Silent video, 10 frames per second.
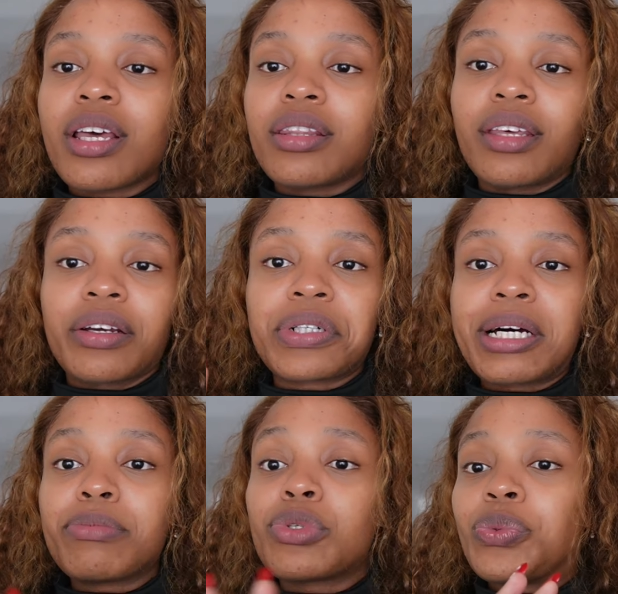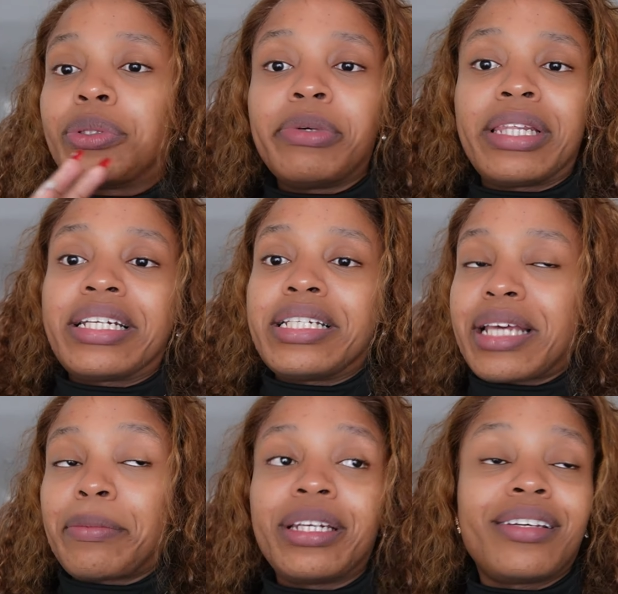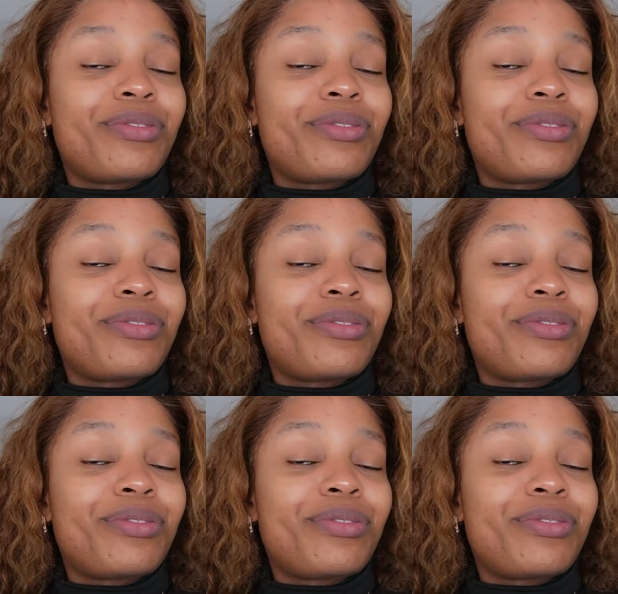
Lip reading: and the cramps will be the determining